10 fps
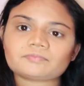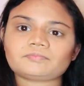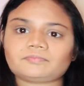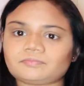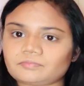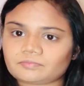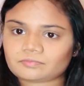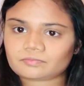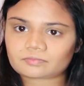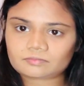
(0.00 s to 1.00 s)

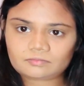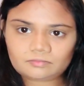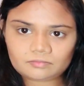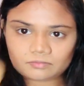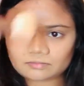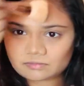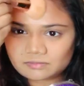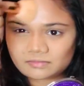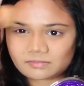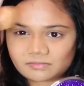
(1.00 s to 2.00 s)

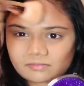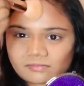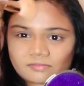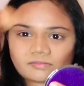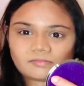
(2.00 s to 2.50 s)
(silent)